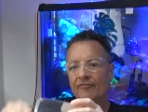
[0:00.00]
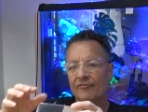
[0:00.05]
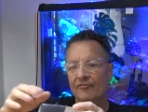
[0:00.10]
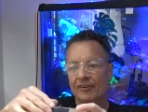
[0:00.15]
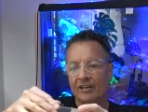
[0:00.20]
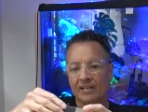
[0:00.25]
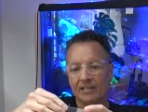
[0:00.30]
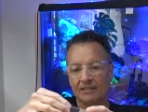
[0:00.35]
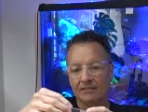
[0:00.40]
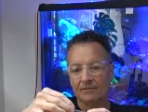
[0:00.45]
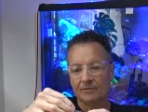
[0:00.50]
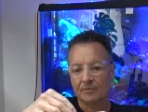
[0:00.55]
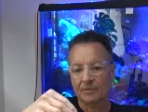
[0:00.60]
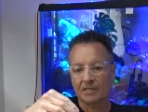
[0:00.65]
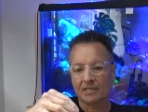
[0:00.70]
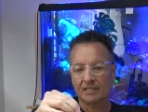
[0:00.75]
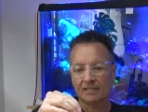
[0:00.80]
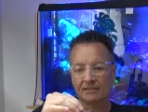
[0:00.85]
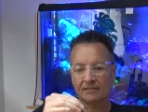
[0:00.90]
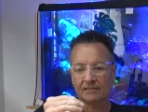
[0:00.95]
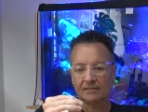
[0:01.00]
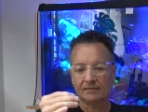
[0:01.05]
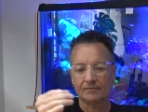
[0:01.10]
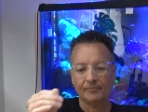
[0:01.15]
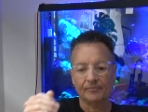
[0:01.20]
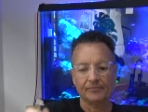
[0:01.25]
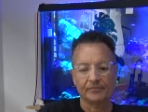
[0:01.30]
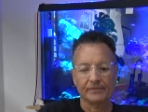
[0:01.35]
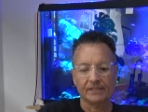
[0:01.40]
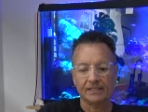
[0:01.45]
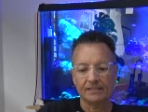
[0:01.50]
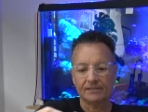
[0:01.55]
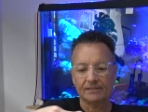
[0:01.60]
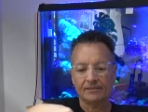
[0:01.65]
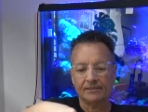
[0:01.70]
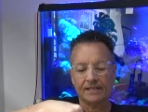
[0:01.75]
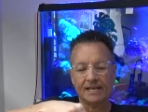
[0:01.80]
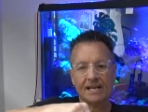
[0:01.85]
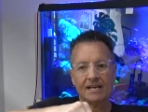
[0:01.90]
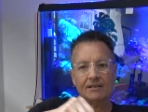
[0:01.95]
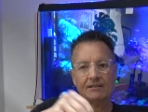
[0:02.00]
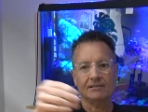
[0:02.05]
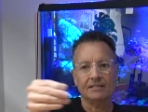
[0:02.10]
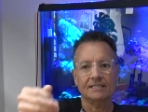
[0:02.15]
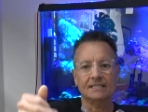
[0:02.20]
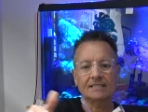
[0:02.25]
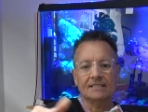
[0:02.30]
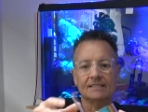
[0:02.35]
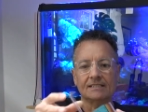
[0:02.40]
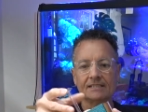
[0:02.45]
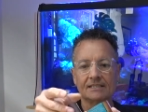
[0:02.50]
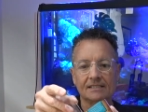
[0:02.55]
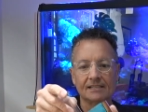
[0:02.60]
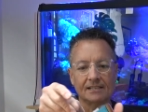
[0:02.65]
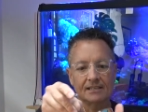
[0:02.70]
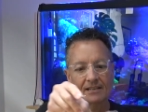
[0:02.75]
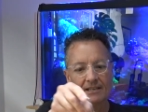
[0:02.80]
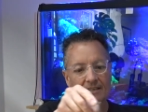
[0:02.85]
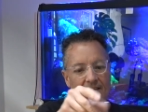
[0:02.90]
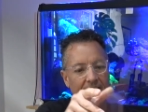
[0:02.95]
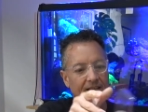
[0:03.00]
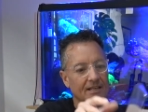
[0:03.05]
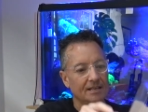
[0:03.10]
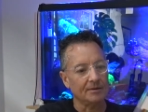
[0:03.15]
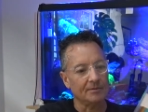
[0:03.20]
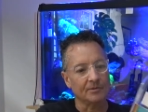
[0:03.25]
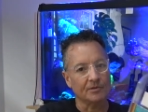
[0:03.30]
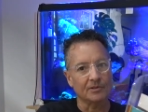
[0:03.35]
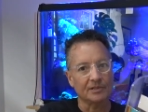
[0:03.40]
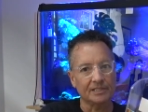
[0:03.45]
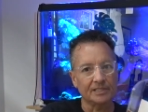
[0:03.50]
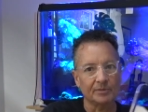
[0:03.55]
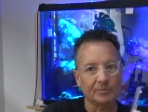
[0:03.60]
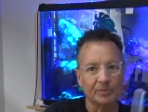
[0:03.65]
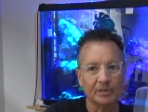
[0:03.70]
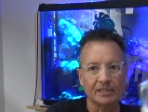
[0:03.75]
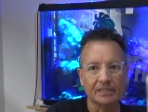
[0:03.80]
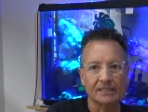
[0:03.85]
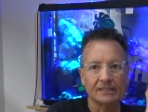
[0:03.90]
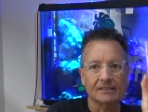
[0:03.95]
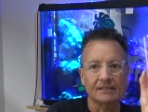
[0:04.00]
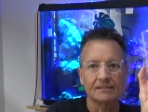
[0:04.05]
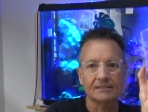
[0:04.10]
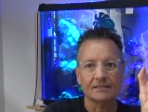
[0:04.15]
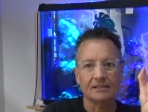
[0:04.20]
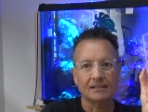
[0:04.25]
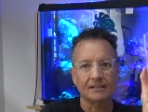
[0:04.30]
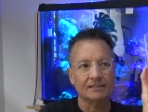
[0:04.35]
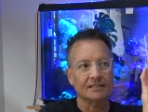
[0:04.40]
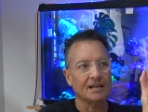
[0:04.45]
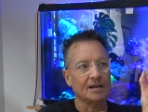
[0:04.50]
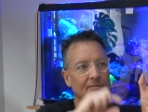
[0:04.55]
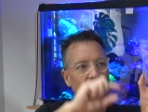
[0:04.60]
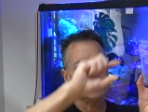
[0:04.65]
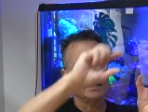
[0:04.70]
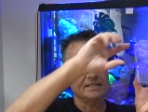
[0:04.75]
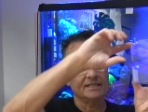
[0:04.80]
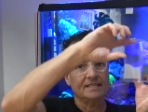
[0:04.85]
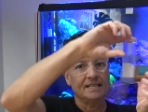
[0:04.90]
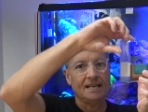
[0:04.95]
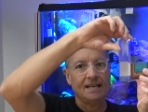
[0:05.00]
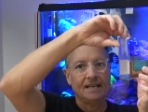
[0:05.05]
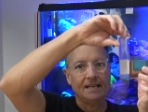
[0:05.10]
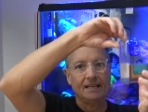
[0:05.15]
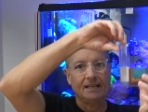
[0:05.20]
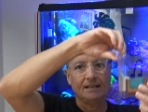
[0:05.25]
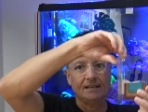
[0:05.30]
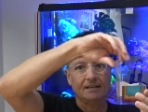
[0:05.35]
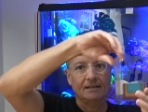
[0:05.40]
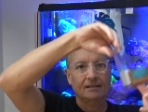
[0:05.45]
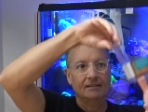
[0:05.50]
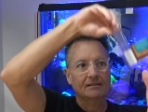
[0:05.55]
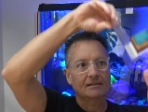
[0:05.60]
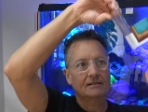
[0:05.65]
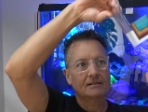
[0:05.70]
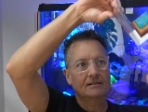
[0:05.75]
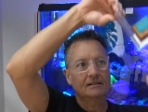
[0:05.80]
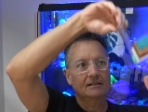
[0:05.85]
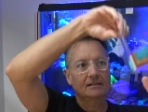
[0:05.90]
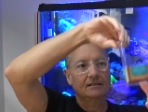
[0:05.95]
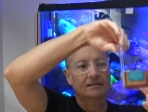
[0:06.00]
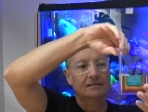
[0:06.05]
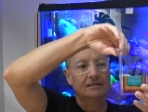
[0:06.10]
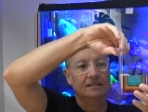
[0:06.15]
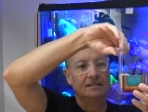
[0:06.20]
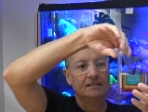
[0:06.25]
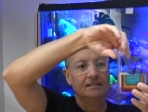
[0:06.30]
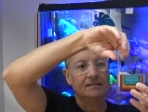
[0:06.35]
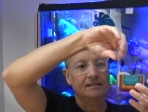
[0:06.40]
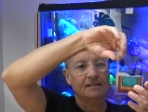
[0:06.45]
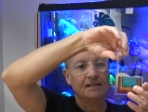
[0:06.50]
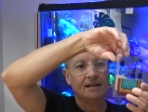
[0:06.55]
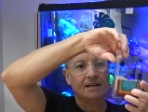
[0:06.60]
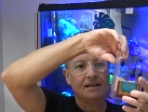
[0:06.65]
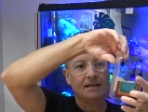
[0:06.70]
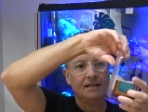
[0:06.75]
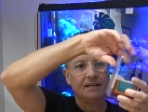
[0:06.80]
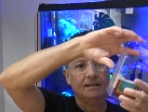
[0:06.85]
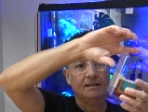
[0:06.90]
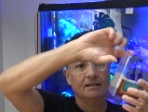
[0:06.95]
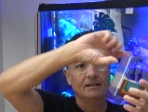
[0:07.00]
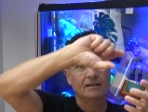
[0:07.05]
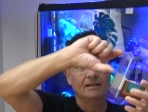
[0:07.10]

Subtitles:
Final model. And so now I just am going to put this on top of the tank inside,